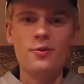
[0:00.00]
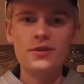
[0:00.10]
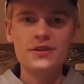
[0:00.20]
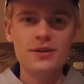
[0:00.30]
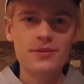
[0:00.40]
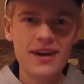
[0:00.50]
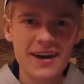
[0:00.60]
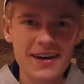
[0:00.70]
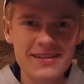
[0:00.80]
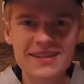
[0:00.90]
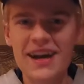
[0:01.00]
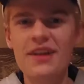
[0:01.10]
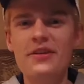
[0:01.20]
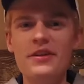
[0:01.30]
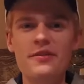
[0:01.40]
What's up, guys?
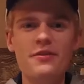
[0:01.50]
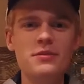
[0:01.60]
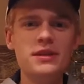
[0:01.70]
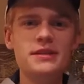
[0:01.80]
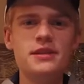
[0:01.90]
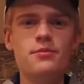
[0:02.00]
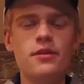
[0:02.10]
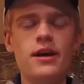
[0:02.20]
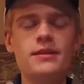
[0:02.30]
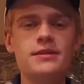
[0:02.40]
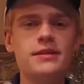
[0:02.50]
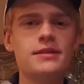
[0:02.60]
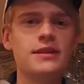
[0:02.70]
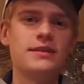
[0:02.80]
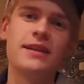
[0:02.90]
Tyler here from DC
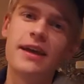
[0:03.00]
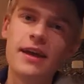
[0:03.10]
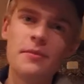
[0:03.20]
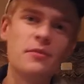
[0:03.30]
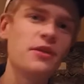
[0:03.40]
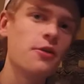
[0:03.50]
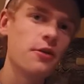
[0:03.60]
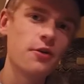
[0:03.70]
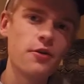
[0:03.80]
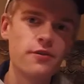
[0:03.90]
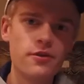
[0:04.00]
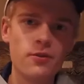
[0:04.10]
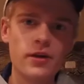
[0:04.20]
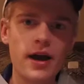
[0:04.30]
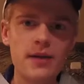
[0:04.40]
Bronzies, and today I'm going to be going
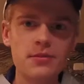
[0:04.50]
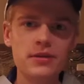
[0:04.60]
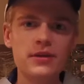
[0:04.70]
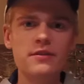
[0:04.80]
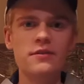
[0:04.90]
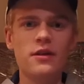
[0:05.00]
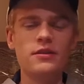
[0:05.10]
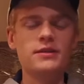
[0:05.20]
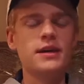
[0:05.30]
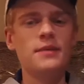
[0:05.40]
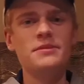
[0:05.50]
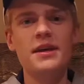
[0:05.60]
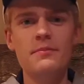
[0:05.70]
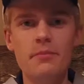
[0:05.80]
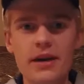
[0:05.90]
over what I believe are the top
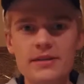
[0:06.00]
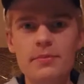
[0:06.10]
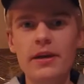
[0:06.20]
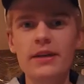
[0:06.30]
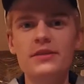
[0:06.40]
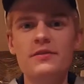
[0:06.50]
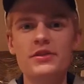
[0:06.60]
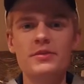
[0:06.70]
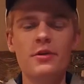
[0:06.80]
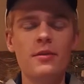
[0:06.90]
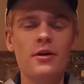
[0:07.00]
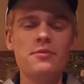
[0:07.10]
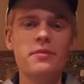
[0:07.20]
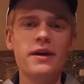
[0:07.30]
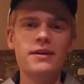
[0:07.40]
10 best baits for
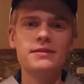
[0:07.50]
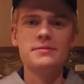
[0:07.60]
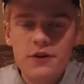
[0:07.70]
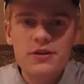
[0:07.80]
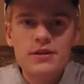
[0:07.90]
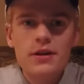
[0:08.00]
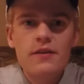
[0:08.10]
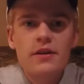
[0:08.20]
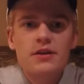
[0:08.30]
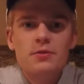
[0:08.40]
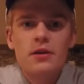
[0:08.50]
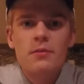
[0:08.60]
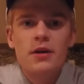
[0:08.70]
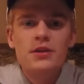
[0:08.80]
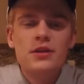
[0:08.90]
smallmouth bass. First off, I just want
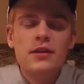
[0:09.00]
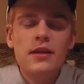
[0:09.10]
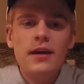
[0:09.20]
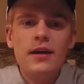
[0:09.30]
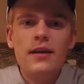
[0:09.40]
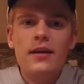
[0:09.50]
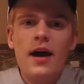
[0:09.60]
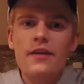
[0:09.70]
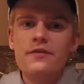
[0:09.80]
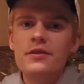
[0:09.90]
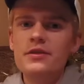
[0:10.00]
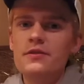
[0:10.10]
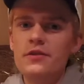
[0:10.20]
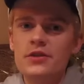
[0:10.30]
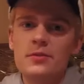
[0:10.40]
to mention that I
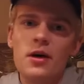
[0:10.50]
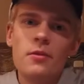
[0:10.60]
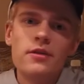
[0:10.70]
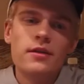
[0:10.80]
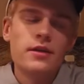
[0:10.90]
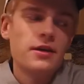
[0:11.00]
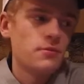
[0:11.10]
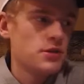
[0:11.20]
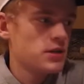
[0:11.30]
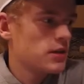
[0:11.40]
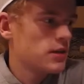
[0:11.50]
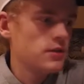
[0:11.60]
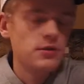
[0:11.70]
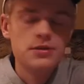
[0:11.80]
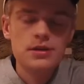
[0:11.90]
fish for smallmouth on Lake
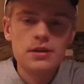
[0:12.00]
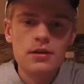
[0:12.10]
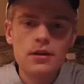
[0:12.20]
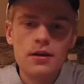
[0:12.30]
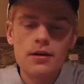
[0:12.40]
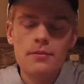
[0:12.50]
Michigan using